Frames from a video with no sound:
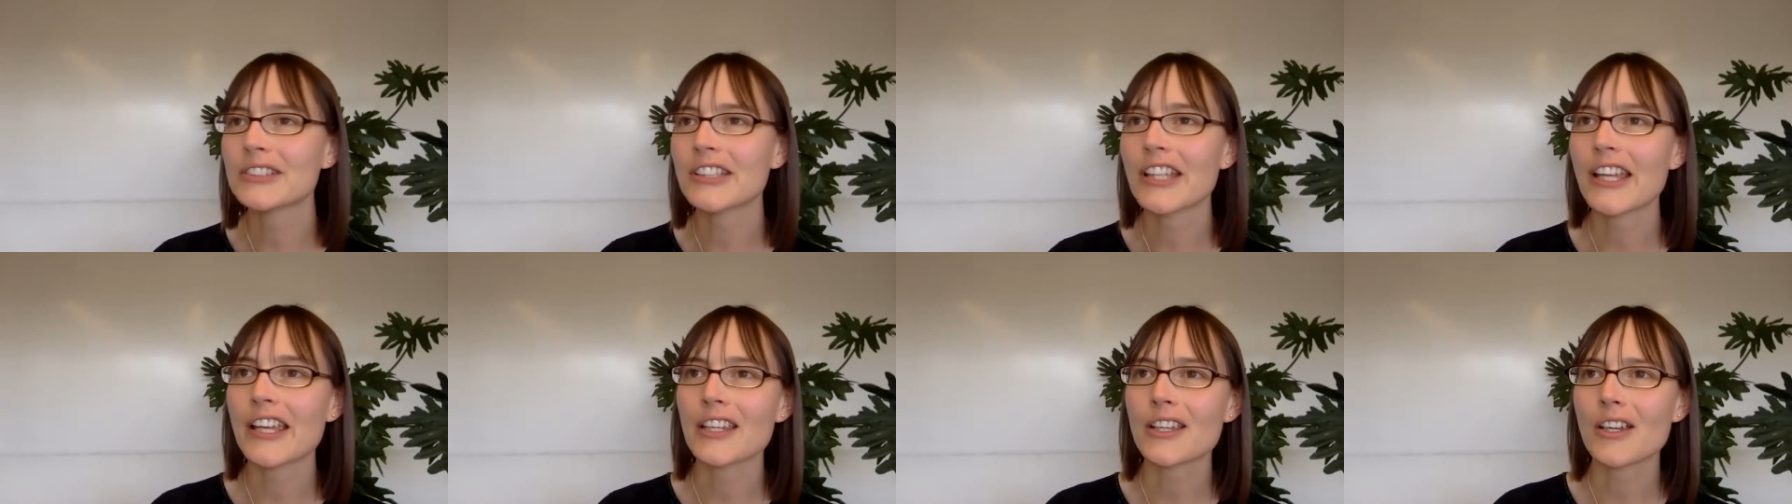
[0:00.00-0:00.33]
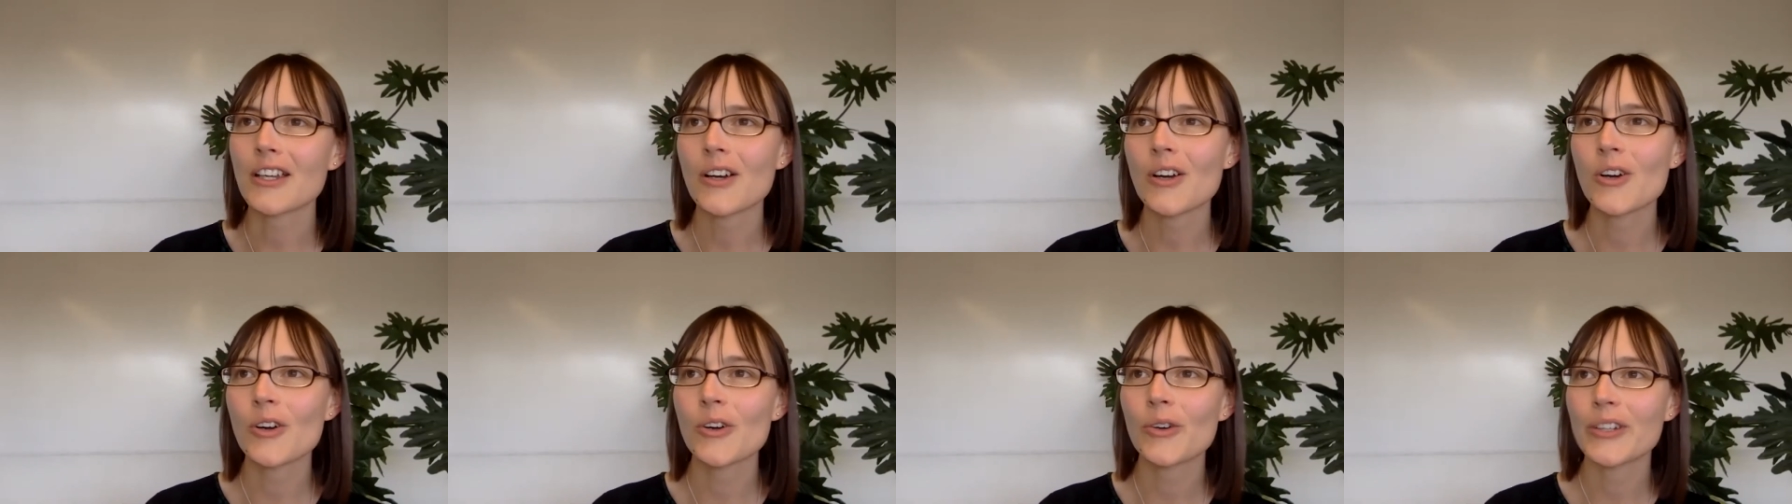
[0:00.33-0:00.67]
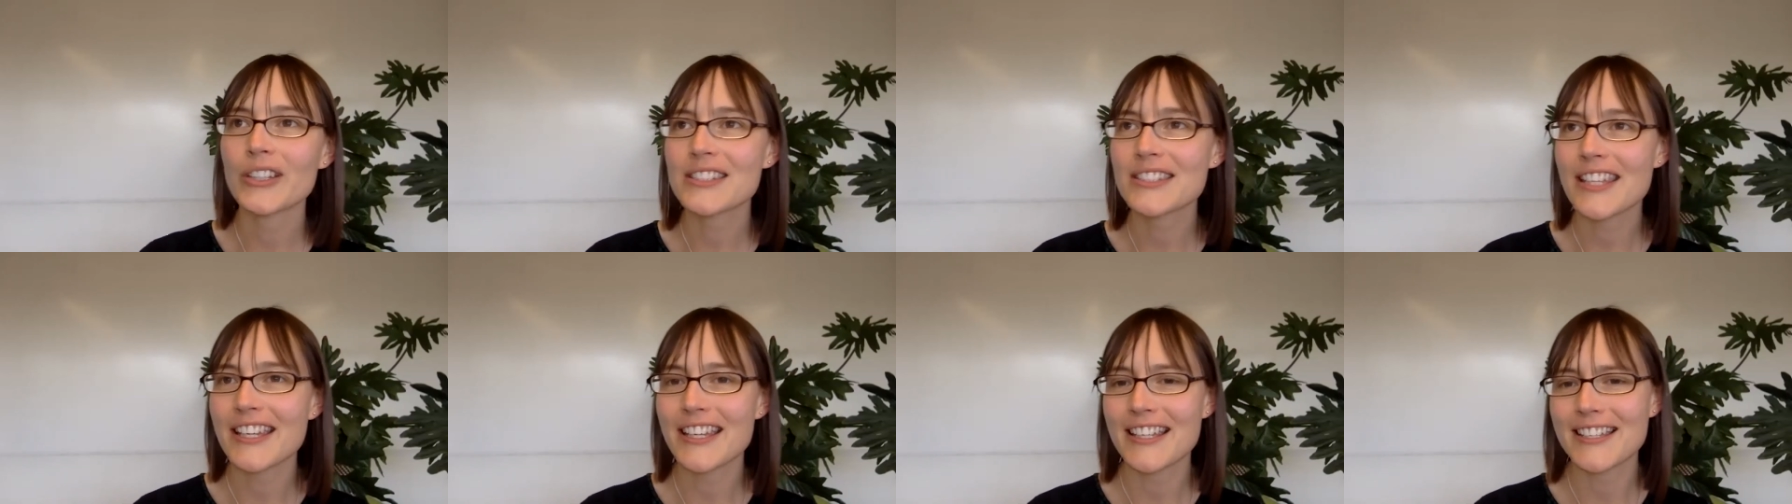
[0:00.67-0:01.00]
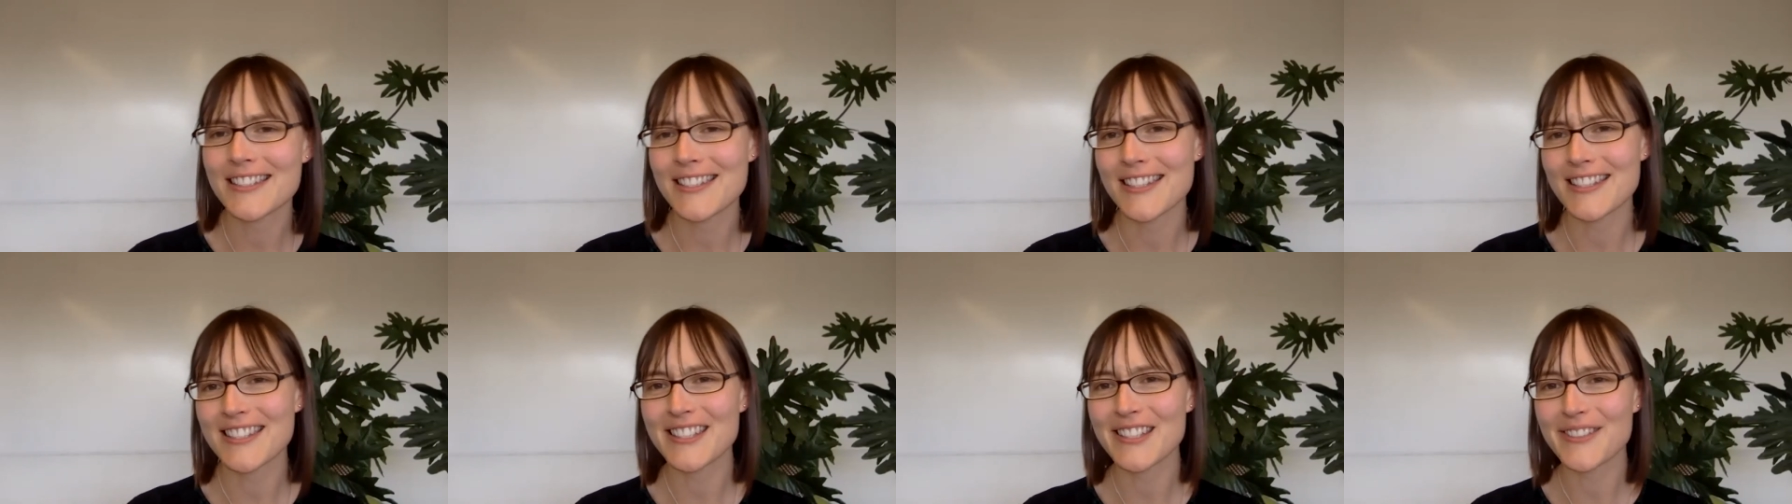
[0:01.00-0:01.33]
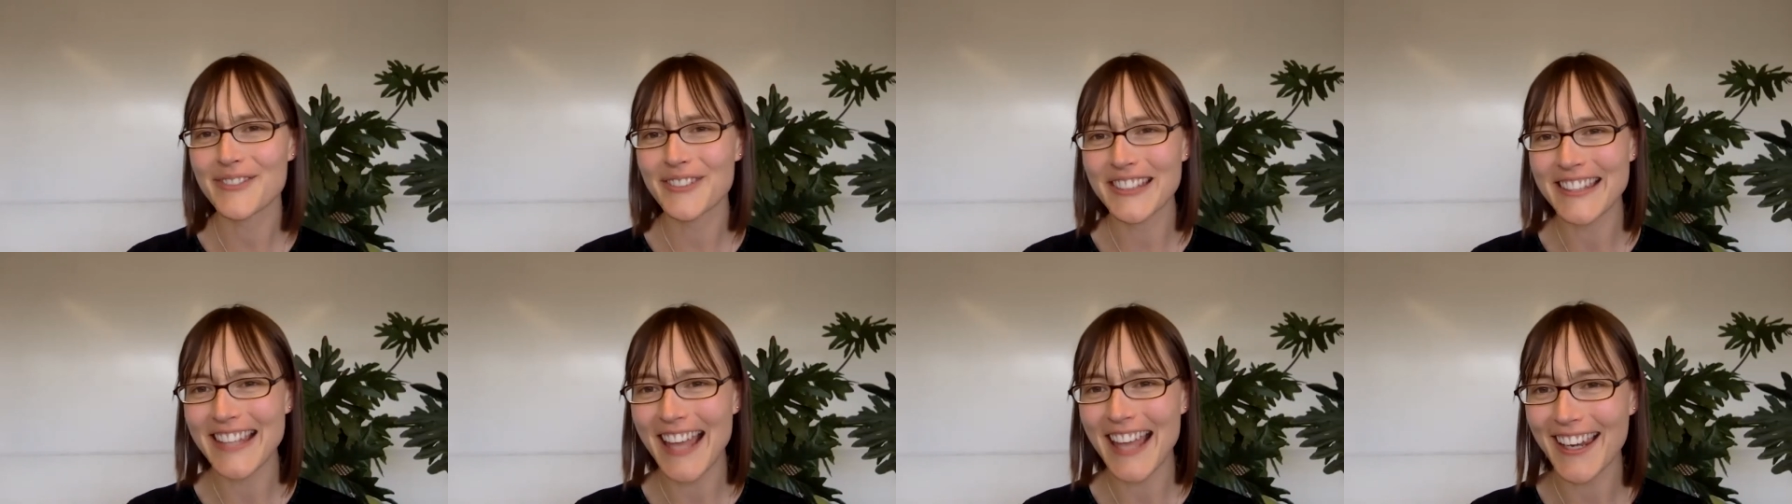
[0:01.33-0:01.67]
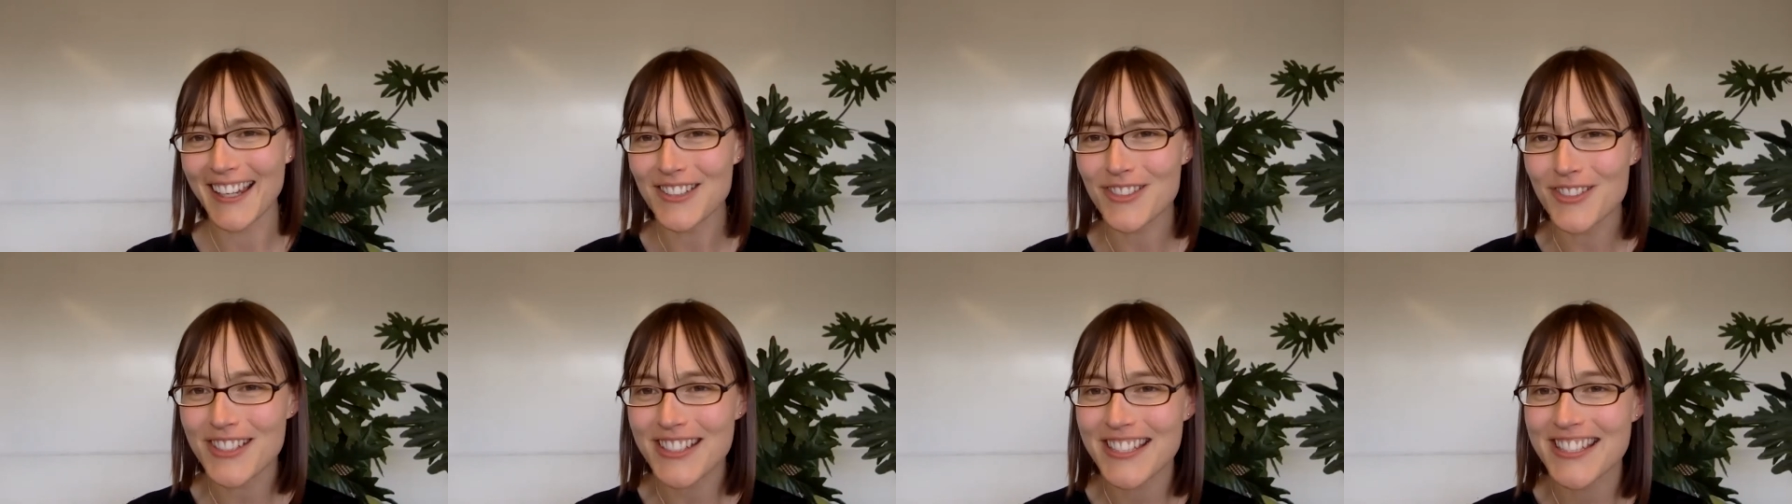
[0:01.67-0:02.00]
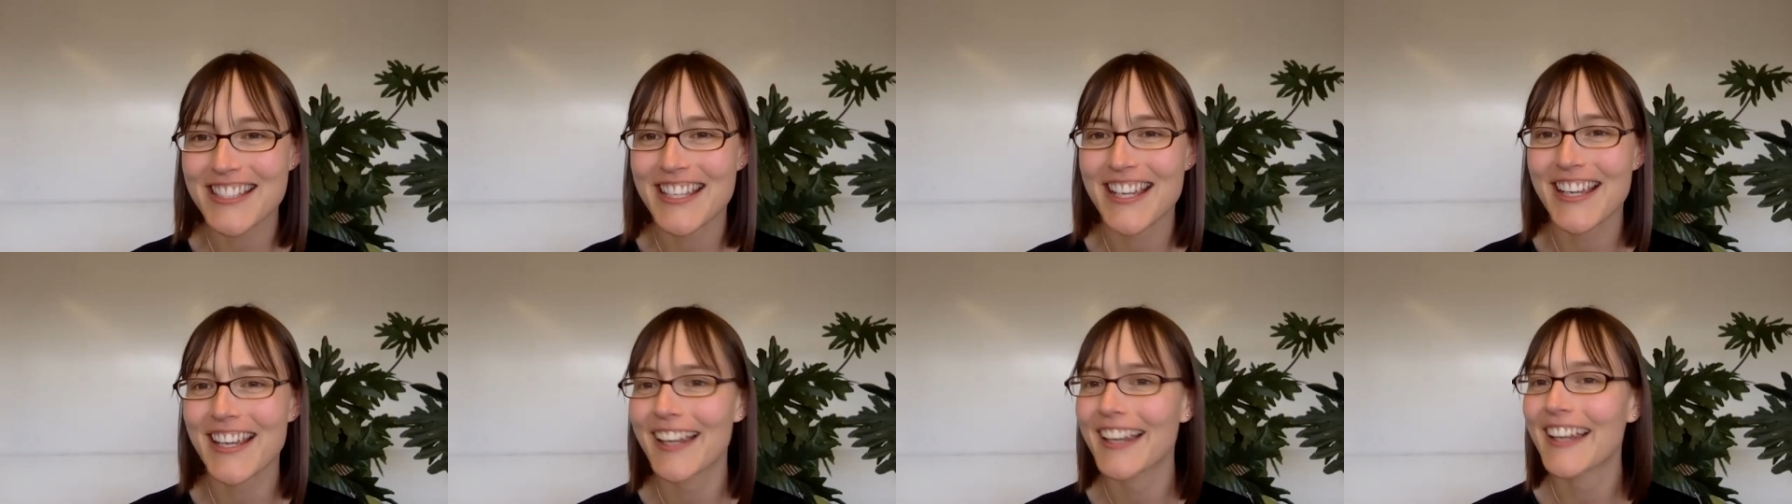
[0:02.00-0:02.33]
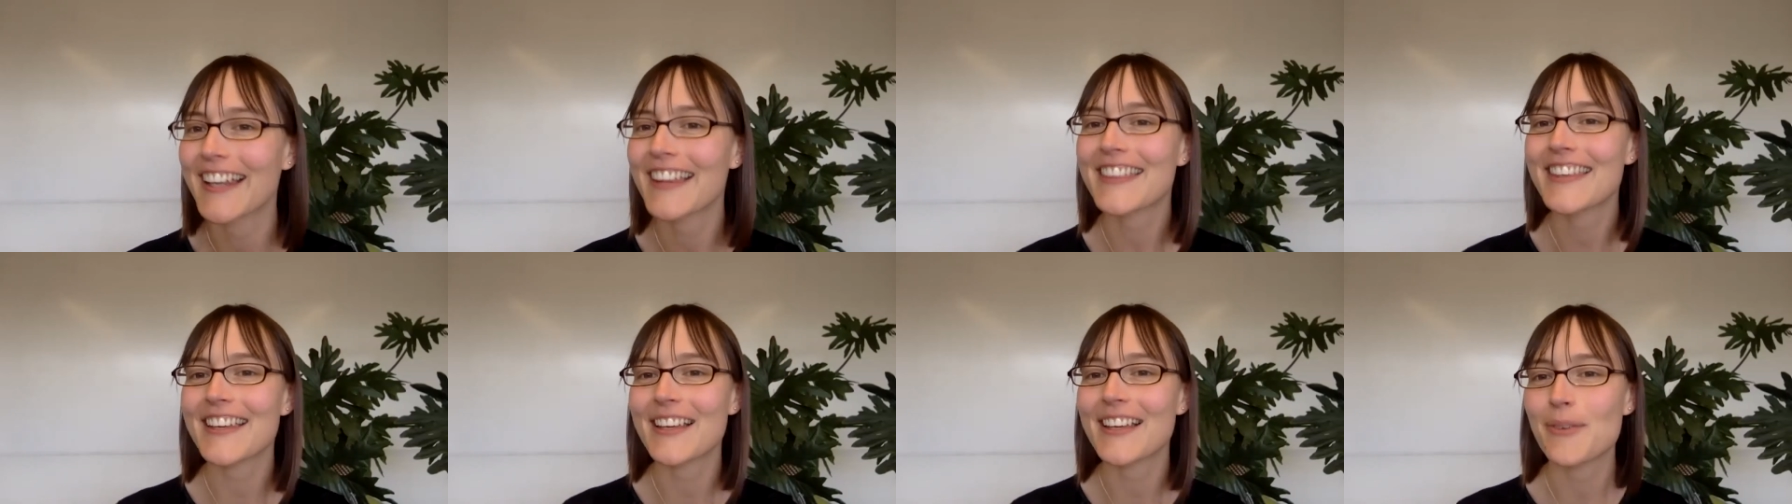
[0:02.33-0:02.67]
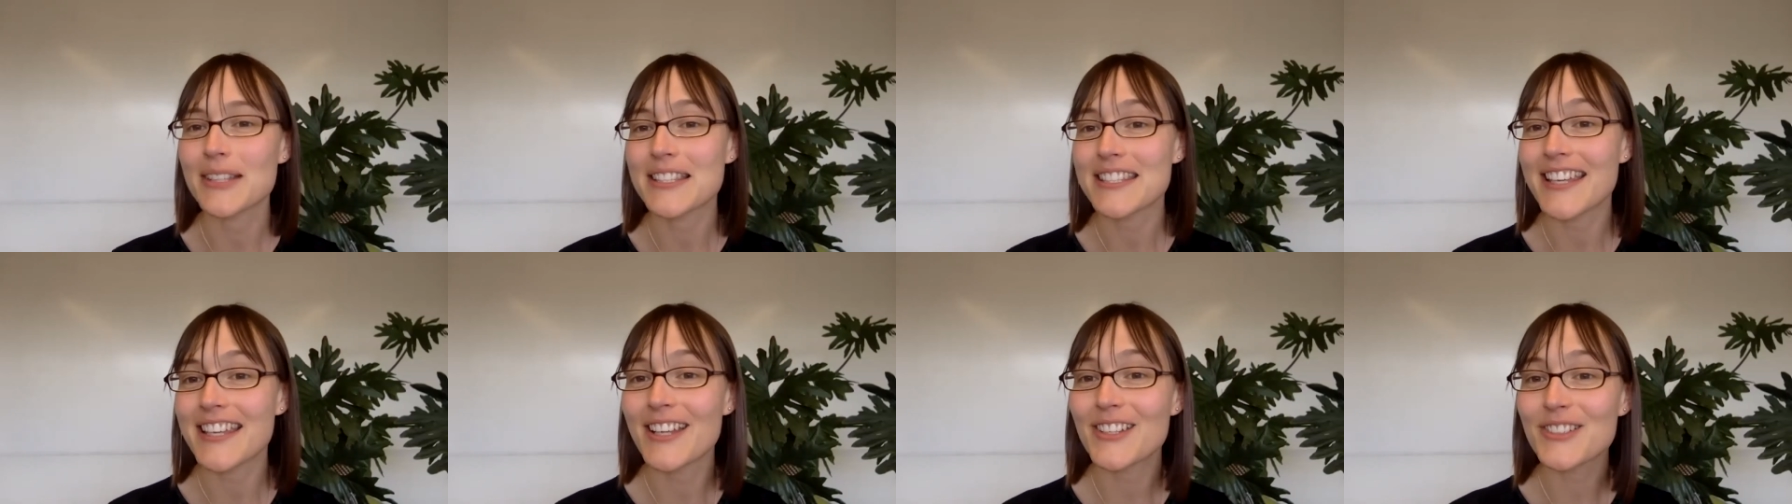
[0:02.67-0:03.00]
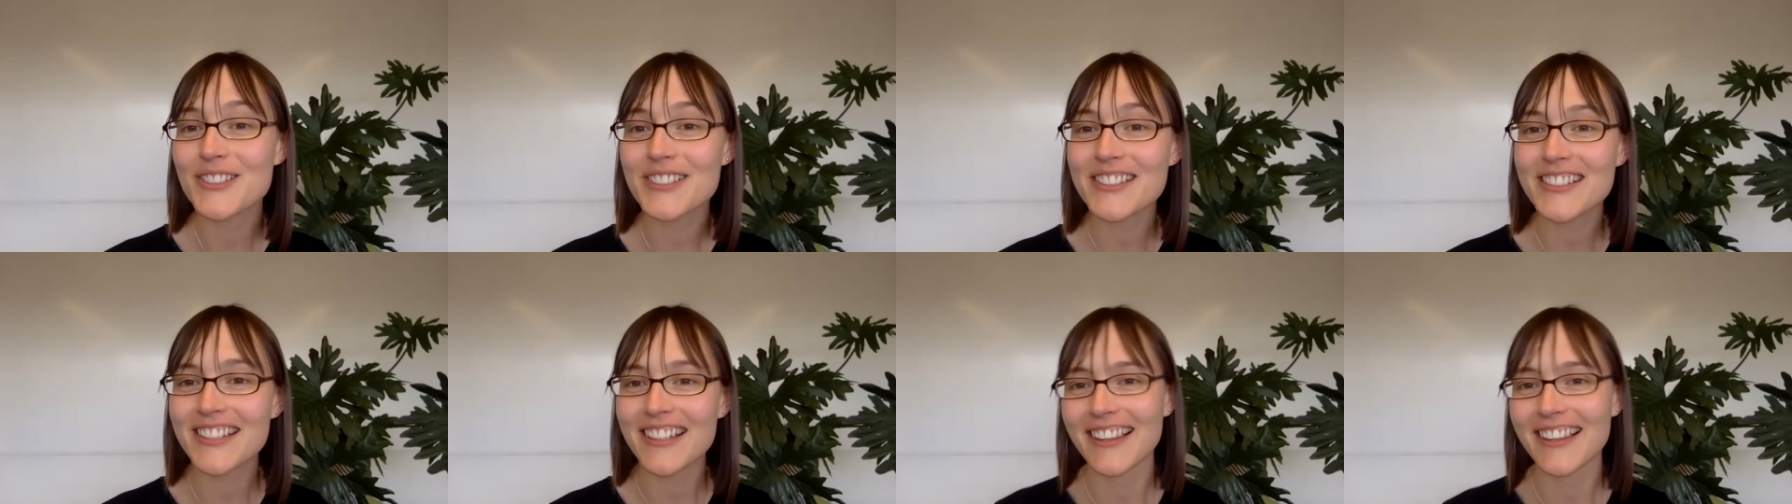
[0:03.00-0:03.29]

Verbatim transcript: like oh it's like is this even that interesting and i think what's inter